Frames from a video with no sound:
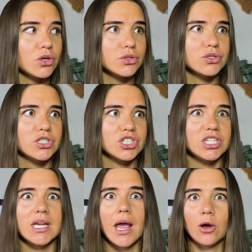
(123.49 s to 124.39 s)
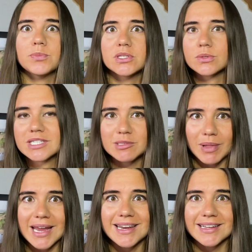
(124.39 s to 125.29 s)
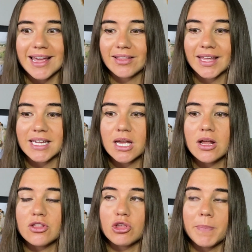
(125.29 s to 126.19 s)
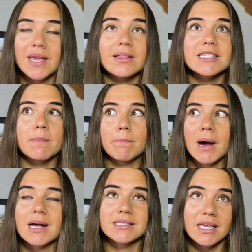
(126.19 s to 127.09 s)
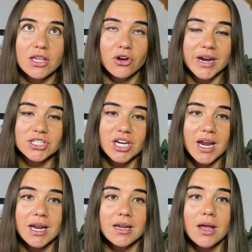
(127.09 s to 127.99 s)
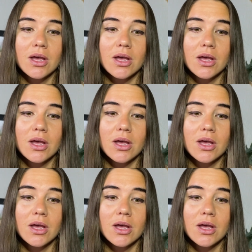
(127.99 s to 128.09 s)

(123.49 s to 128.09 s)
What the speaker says: she helps to explain that like the pill is masking your HA.